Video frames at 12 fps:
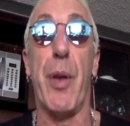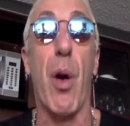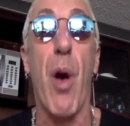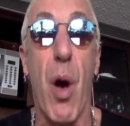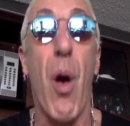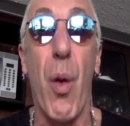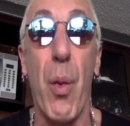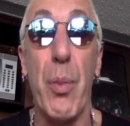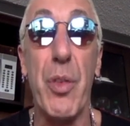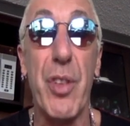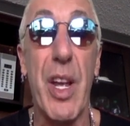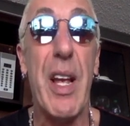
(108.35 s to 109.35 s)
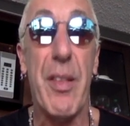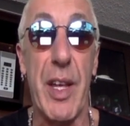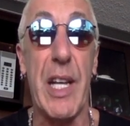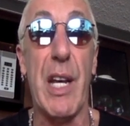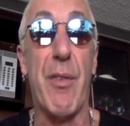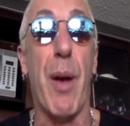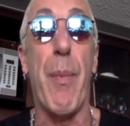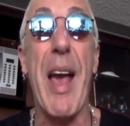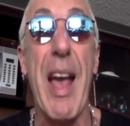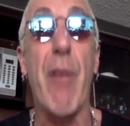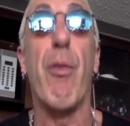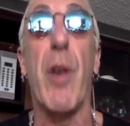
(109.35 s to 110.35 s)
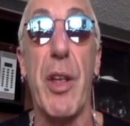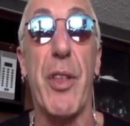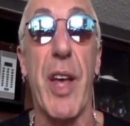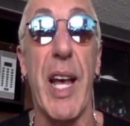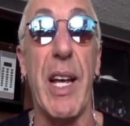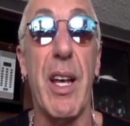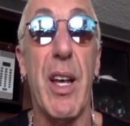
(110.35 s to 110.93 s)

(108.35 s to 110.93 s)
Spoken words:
their homes, they give up everything